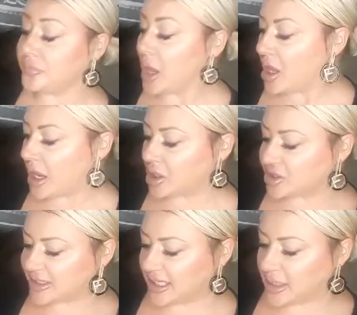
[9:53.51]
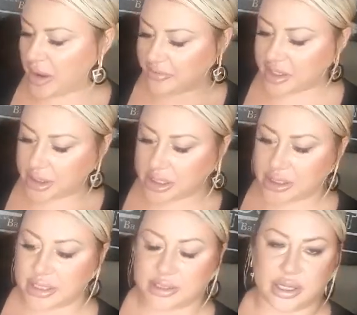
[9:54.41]
And I'll just keep everything in
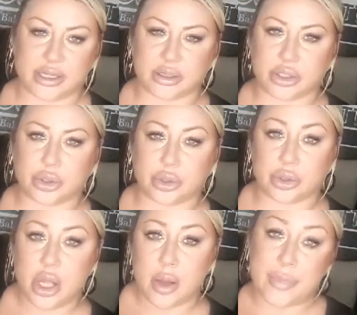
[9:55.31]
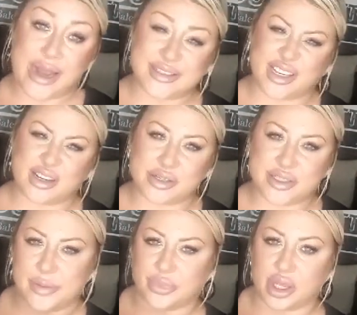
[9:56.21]
like a little basket or
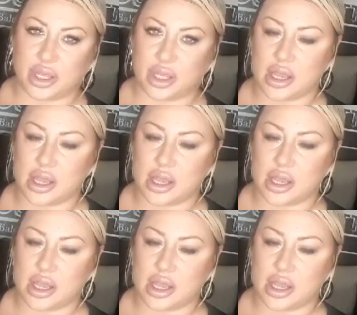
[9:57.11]
something